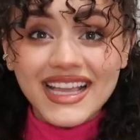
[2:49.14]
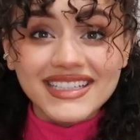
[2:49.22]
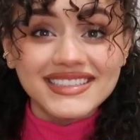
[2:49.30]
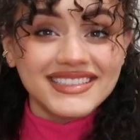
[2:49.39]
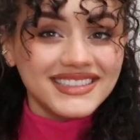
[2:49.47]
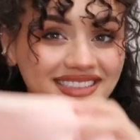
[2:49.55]

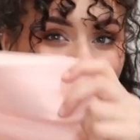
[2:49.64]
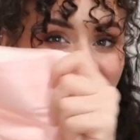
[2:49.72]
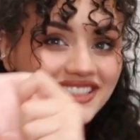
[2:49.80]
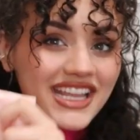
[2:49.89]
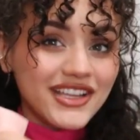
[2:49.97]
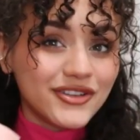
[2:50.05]
Next is this
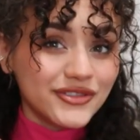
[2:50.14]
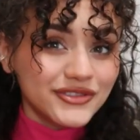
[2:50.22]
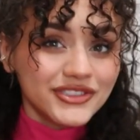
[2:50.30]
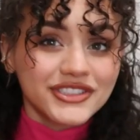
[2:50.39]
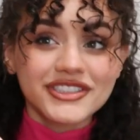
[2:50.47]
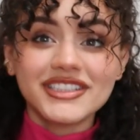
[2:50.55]
J.
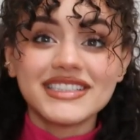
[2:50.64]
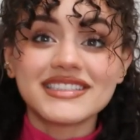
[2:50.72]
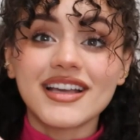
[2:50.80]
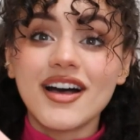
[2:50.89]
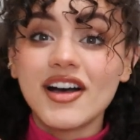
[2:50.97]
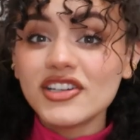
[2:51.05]
Crew skirt. It's
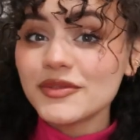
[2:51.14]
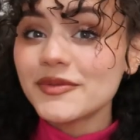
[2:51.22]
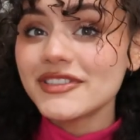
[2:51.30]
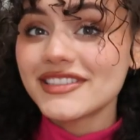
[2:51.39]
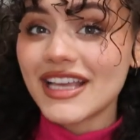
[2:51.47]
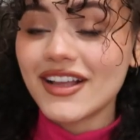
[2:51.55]

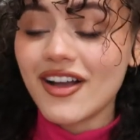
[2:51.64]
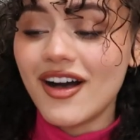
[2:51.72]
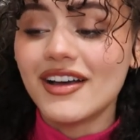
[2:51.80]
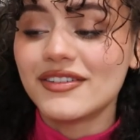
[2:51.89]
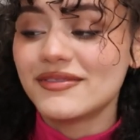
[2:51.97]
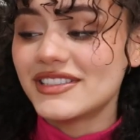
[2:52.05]
100%
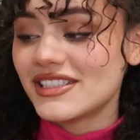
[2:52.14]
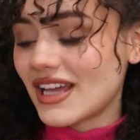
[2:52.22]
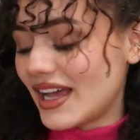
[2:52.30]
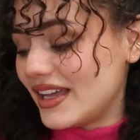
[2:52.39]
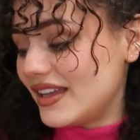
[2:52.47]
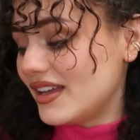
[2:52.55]
cotton, which
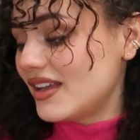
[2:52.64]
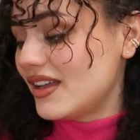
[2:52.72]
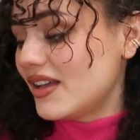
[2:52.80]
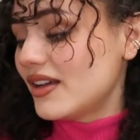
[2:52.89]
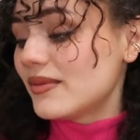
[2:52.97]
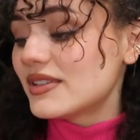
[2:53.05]
I
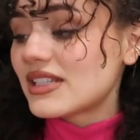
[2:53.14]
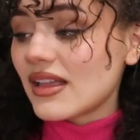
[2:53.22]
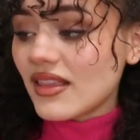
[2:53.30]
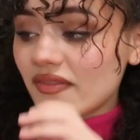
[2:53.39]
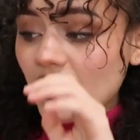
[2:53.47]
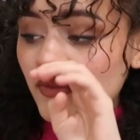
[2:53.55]
which I
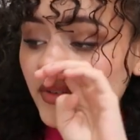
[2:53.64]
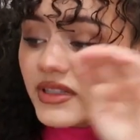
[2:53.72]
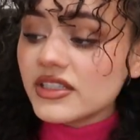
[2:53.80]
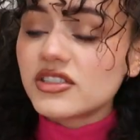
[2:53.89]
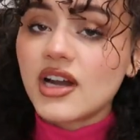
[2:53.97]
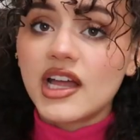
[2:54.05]
love. I
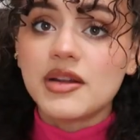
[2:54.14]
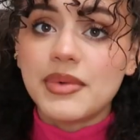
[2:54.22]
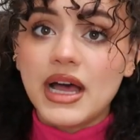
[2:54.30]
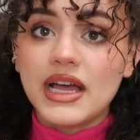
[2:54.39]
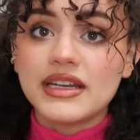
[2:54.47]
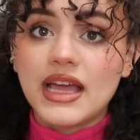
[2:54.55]
really try to
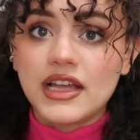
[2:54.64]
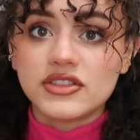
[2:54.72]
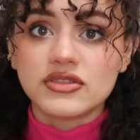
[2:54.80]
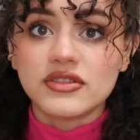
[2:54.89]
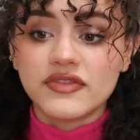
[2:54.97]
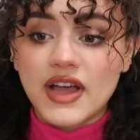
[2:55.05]
buy
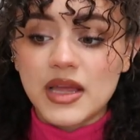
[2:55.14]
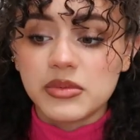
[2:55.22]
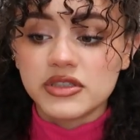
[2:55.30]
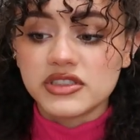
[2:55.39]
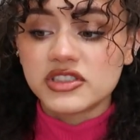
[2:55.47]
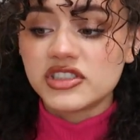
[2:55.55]
natural
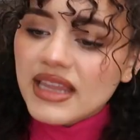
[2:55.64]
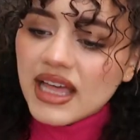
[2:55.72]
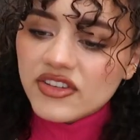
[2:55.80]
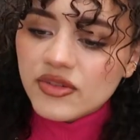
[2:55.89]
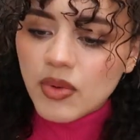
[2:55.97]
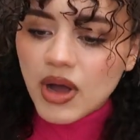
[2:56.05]
fibers and
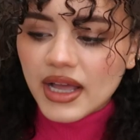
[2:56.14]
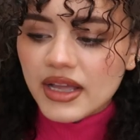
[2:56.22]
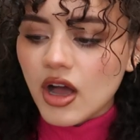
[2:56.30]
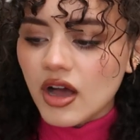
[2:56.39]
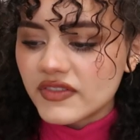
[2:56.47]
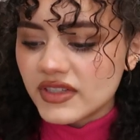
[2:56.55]
that's
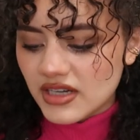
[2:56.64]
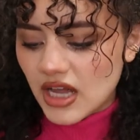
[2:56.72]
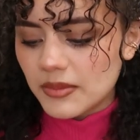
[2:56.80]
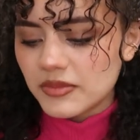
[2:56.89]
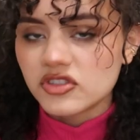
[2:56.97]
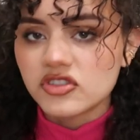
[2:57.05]
why
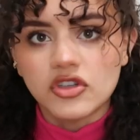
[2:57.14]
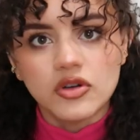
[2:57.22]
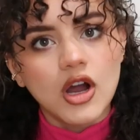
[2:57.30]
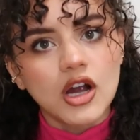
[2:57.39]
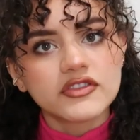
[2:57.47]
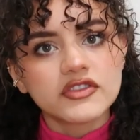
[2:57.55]
oftentimes it's
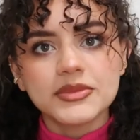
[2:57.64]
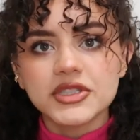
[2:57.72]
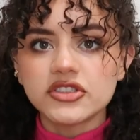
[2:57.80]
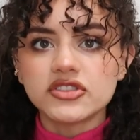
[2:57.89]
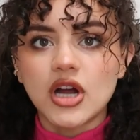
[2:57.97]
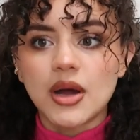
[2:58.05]
so hard for me
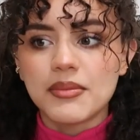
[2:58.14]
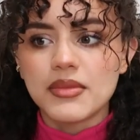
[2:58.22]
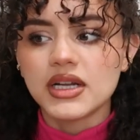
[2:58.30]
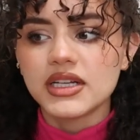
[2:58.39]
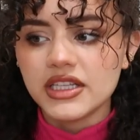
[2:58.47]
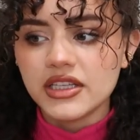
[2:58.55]
to drop
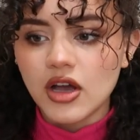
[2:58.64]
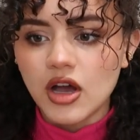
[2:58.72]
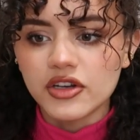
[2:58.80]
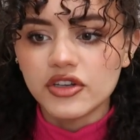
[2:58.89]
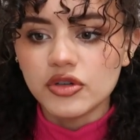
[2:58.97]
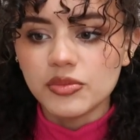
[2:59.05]
money
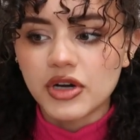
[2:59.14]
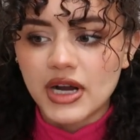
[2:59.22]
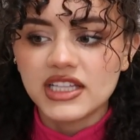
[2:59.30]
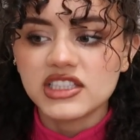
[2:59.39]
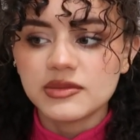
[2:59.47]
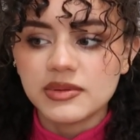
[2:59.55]
on new
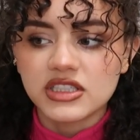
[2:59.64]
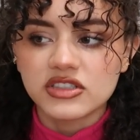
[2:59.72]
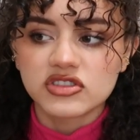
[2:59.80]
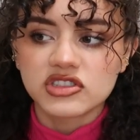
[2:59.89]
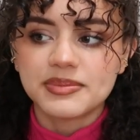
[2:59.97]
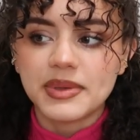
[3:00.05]
brands
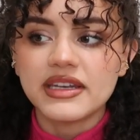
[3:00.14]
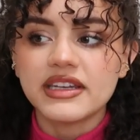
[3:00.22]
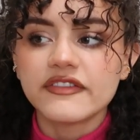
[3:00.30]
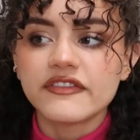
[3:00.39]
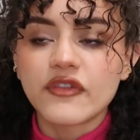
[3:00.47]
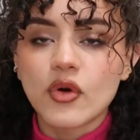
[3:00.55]
because you're spending